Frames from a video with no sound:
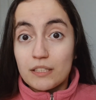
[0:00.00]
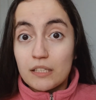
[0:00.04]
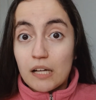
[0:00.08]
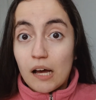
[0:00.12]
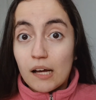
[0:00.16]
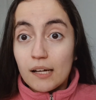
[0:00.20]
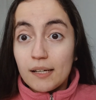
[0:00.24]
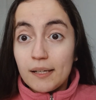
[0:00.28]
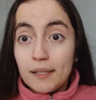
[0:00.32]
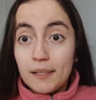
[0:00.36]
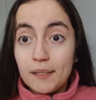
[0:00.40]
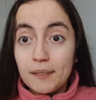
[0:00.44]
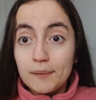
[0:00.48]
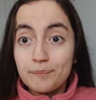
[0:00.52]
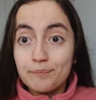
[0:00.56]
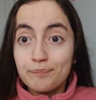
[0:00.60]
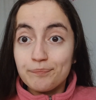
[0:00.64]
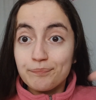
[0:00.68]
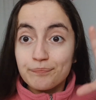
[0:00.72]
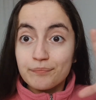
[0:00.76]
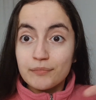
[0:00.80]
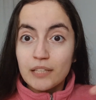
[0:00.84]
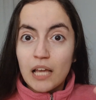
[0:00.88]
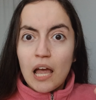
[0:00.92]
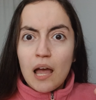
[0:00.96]
not.
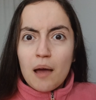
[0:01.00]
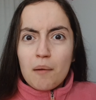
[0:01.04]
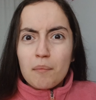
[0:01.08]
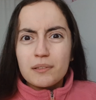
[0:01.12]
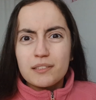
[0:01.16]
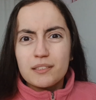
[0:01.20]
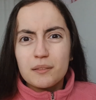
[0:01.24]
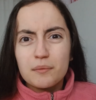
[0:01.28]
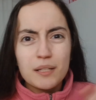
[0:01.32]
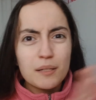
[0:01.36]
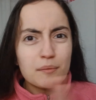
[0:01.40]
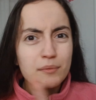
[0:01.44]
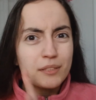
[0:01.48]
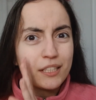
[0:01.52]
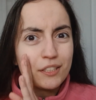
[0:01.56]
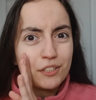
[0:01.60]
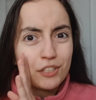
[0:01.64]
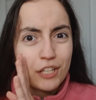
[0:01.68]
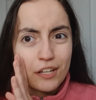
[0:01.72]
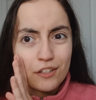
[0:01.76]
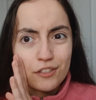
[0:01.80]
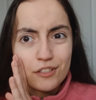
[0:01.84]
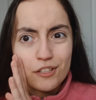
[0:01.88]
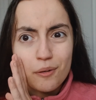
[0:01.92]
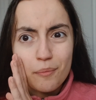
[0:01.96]
But sometimes they
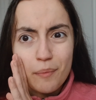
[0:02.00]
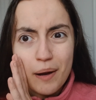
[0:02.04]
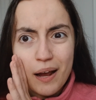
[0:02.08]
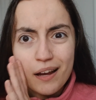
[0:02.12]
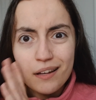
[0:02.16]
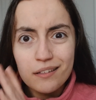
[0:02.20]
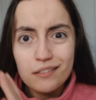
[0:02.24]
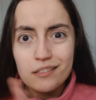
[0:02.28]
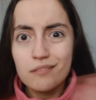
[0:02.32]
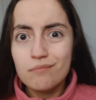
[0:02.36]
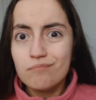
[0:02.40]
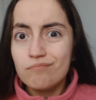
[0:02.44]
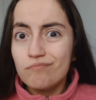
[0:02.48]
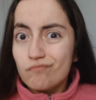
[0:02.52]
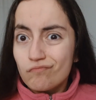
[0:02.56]
change their minds.